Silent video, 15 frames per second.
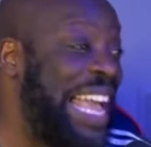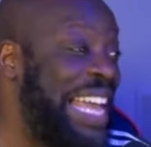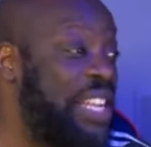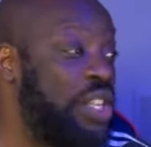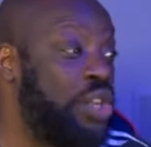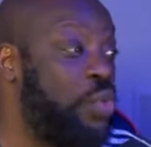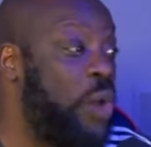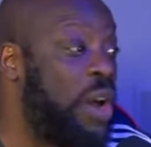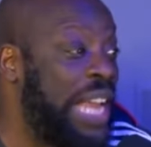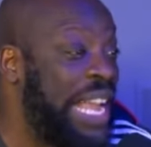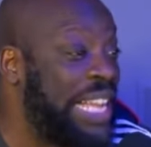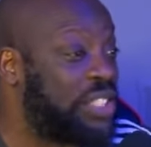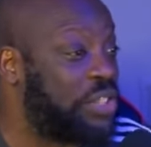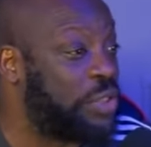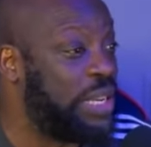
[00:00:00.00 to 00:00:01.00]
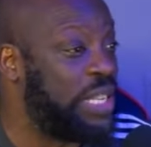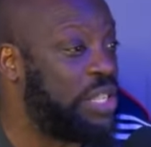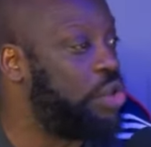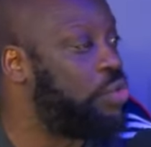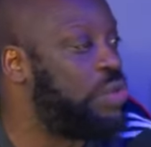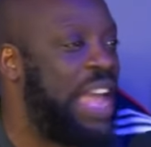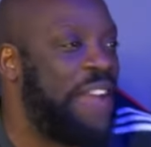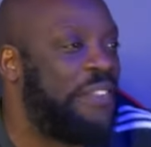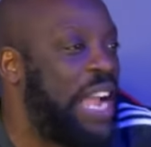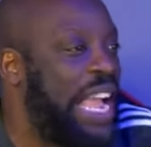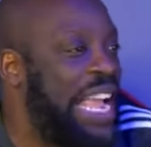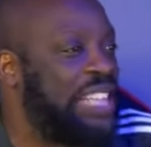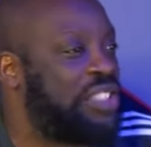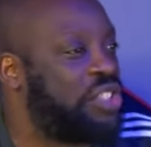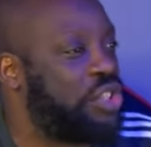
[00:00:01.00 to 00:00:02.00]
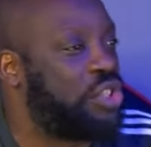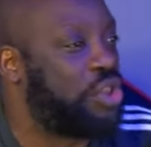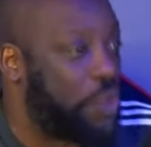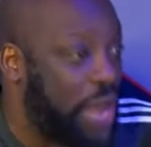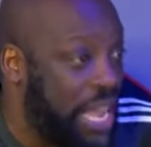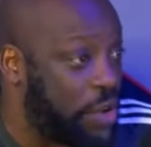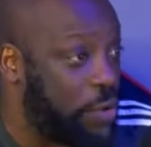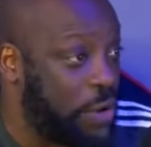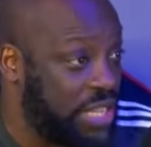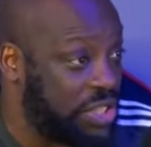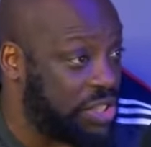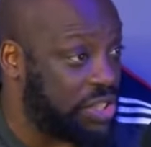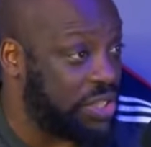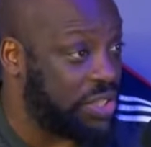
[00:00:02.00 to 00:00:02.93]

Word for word: and you won't answer it. You never answer direct questions.